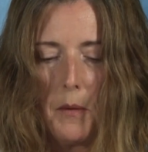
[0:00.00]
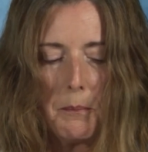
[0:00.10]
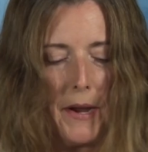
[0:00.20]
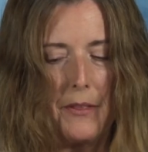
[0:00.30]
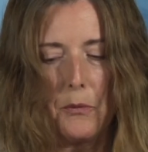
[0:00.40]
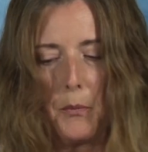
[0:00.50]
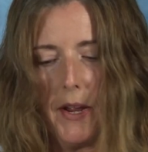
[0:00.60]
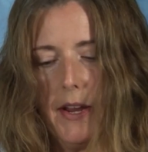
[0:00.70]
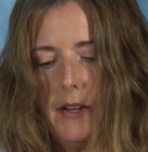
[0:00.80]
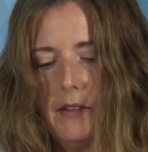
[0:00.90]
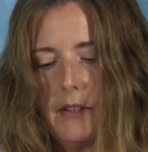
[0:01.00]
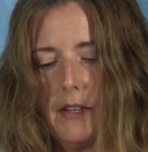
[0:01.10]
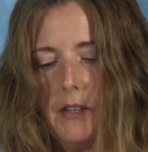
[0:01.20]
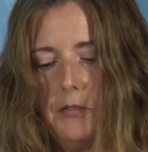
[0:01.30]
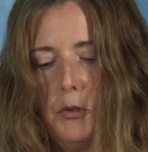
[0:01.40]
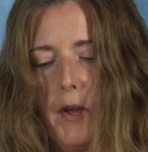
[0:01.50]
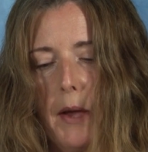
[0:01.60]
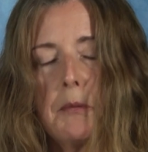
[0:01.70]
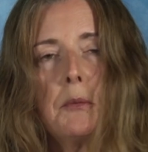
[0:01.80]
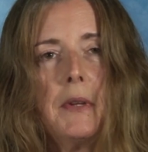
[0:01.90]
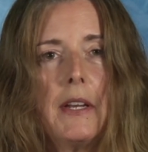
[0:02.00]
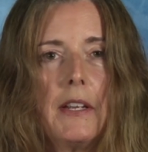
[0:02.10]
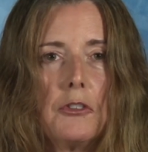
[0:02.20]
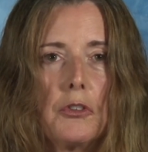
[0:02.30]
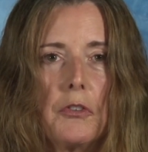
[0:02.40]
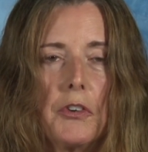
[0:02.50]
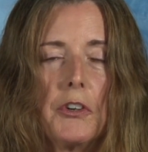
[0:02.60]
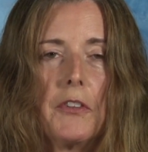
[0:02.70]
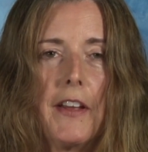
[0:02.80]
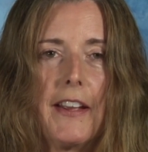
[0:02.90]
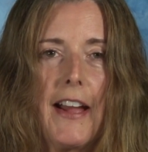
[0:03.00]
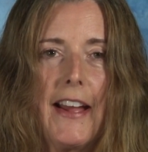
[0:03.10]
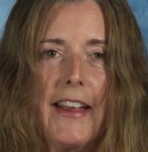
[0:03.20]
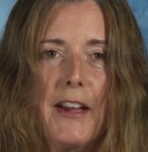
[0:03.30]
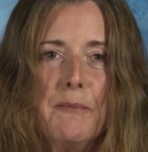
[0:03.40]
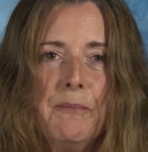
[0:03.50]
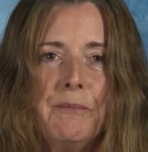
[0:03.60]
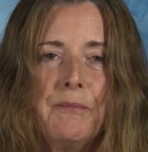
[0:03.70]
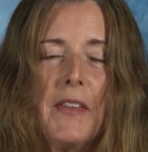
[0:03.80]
By the way, if you happen to be an introvert like I am,